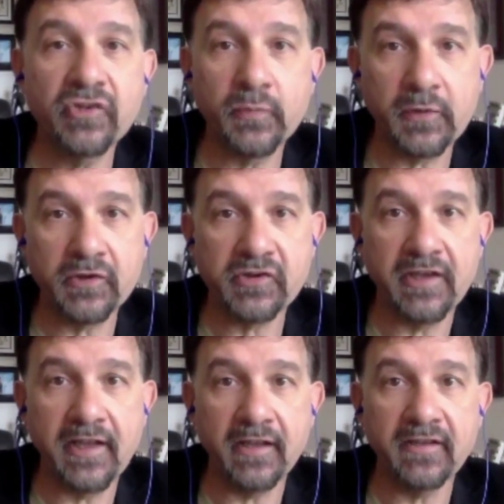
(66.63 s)
of
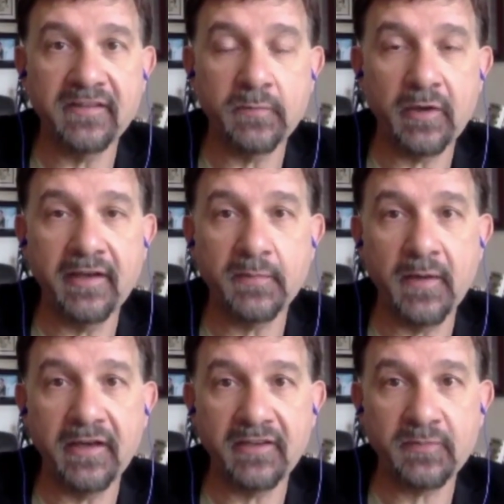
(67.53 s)
personalities that brands
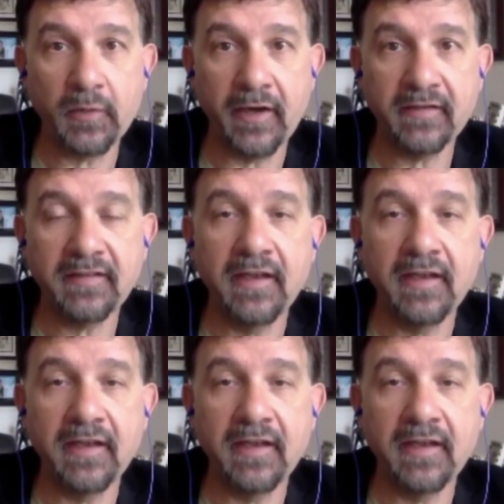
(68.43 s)
might express.